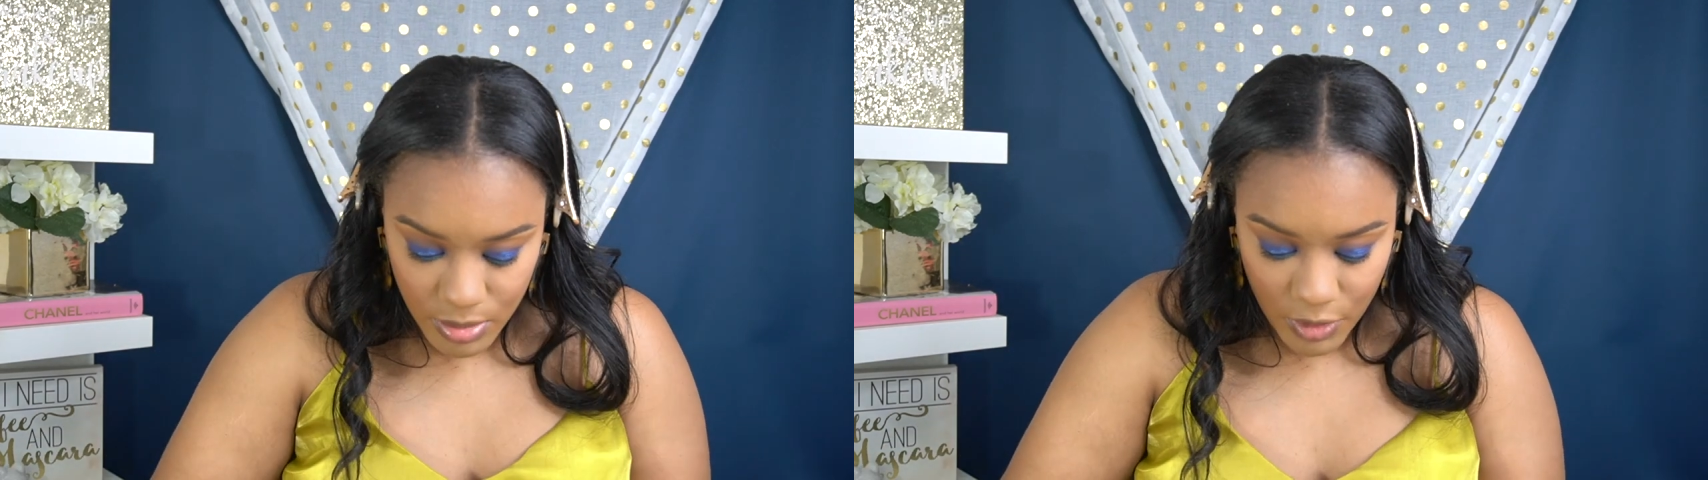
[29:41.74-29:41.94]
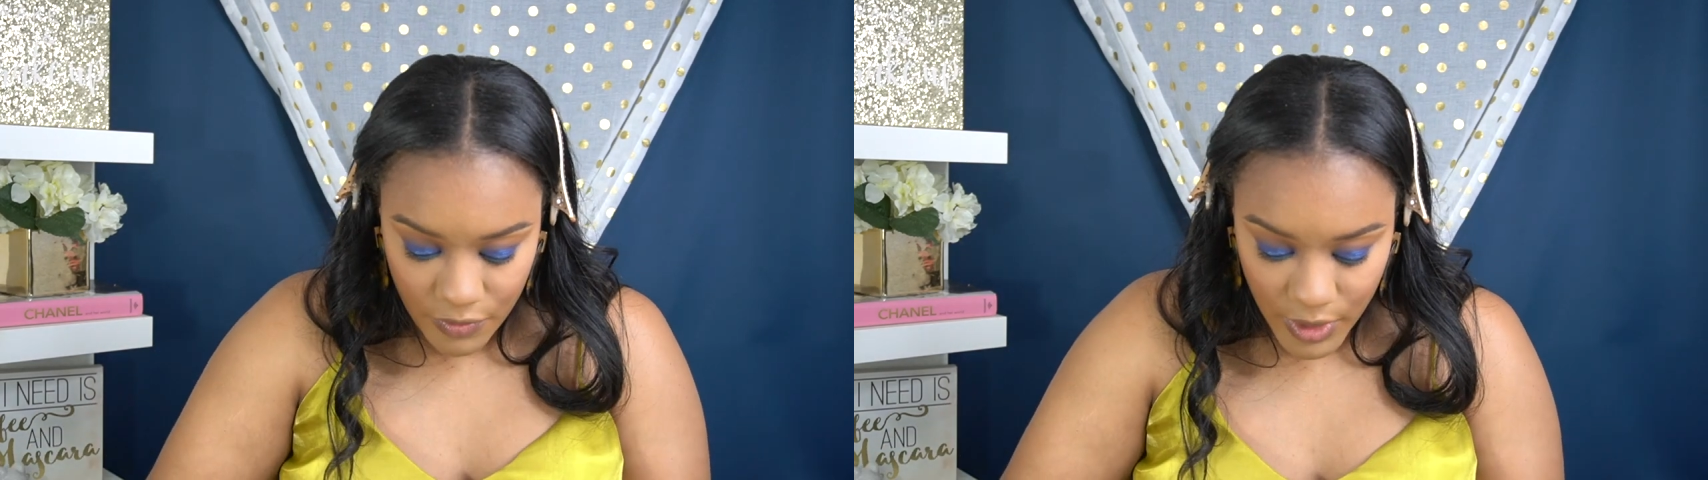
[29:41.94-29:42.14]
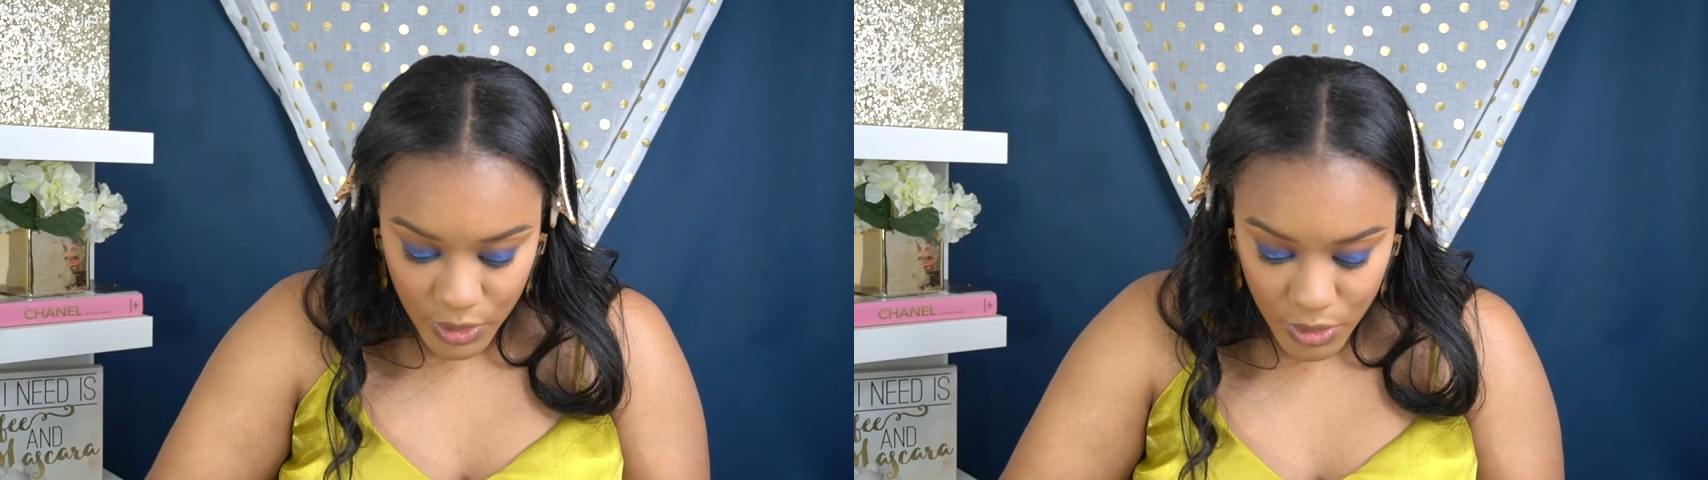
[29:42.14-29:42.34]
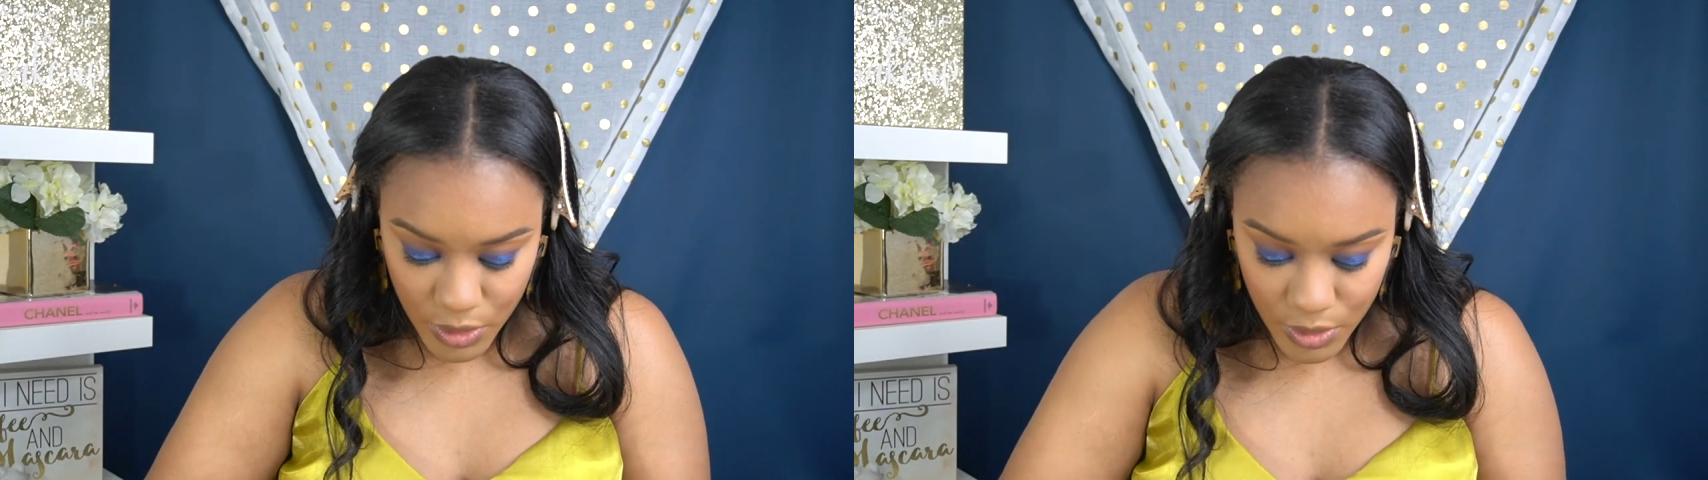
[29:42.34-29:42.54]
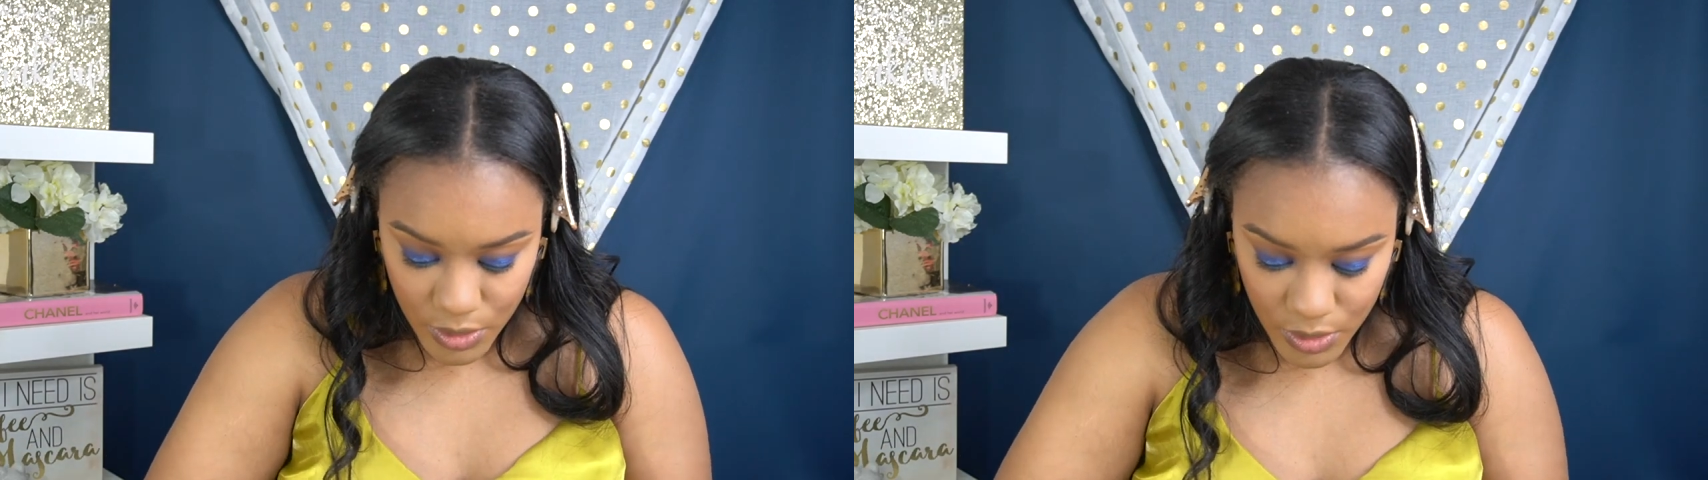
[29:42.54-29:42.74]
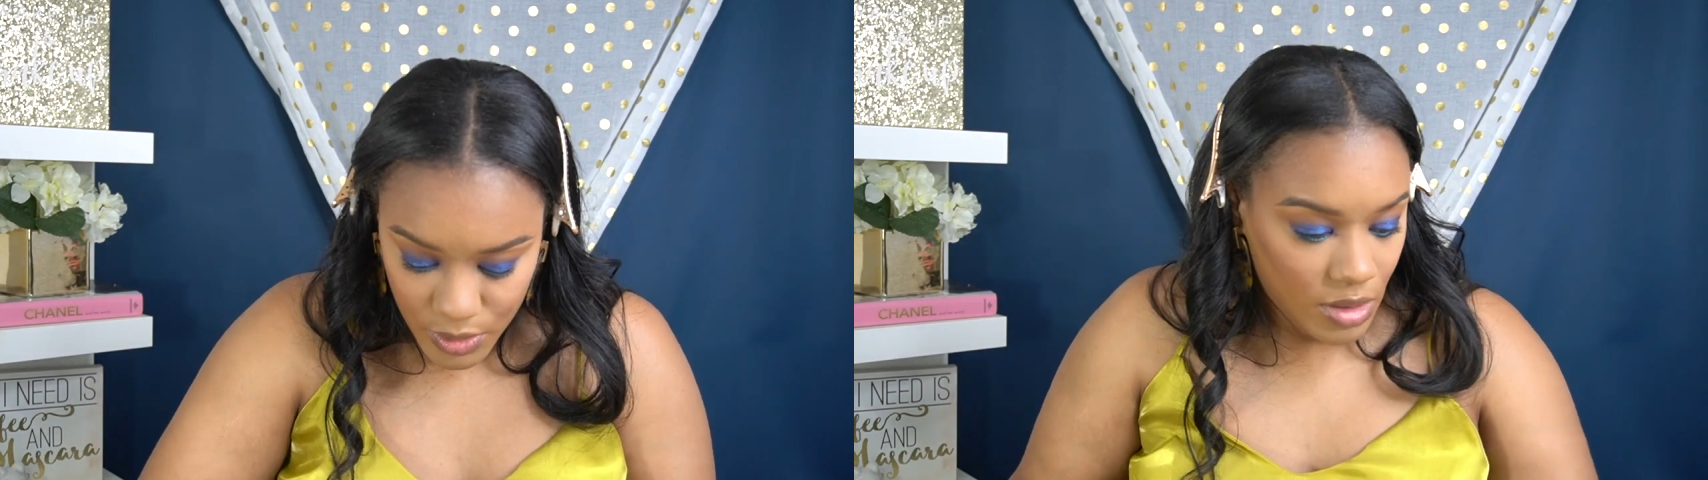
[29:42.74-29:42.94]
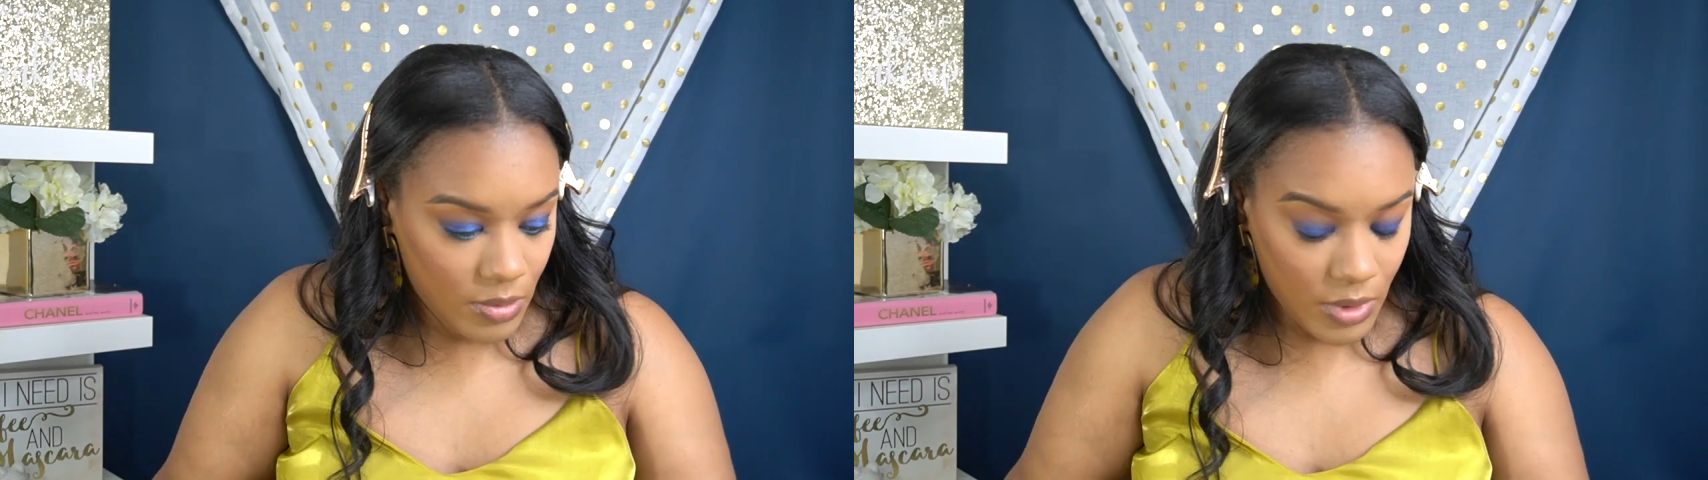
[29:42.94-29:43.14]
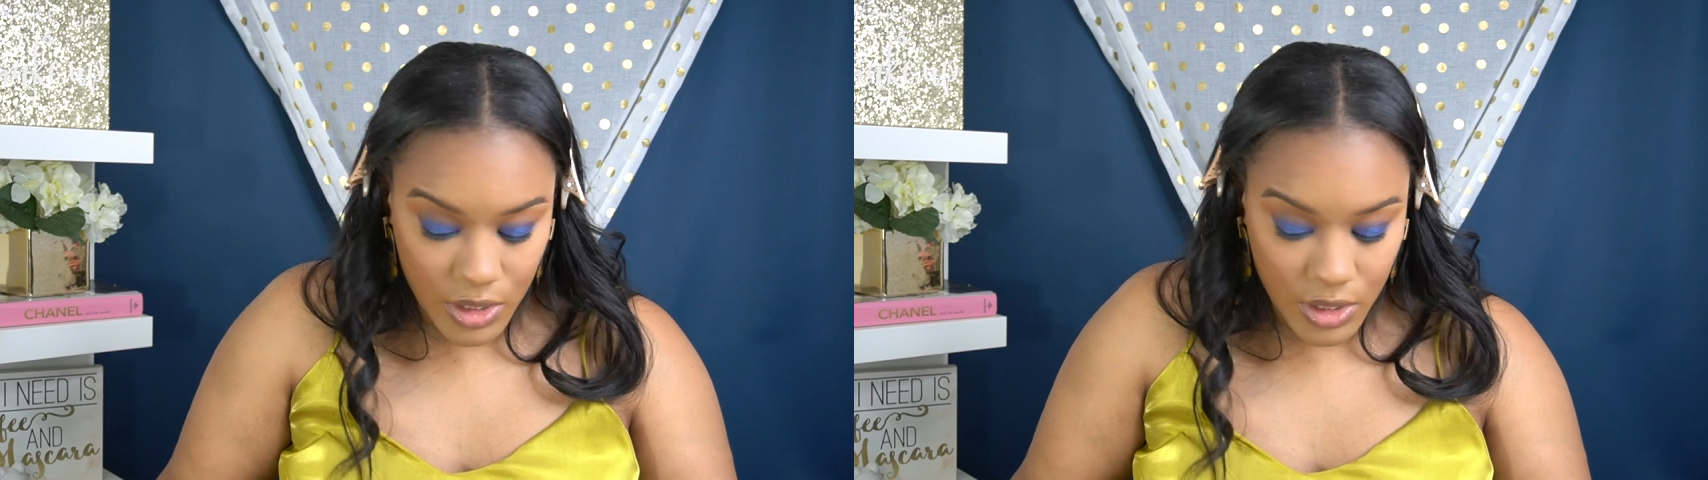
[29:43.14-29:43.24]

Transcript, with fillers: perfect though. we're